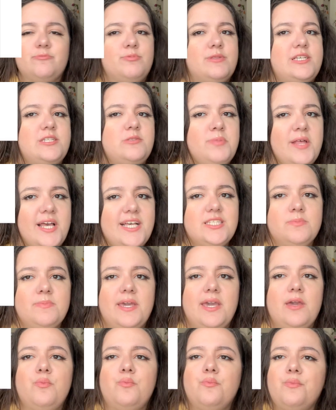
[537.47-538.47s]
please place
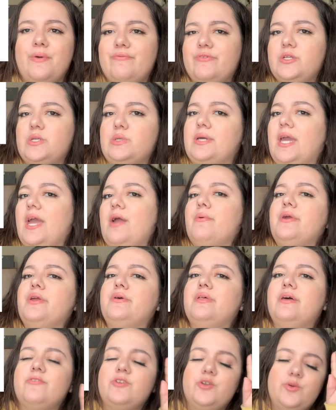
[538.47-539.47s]
me if you don't care where
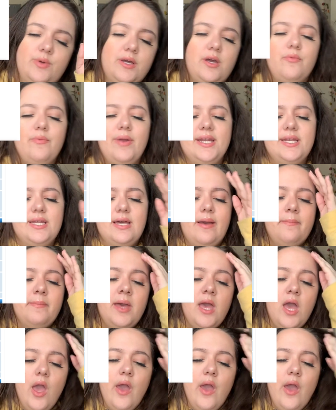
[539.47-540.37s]
you live and you wanna go random,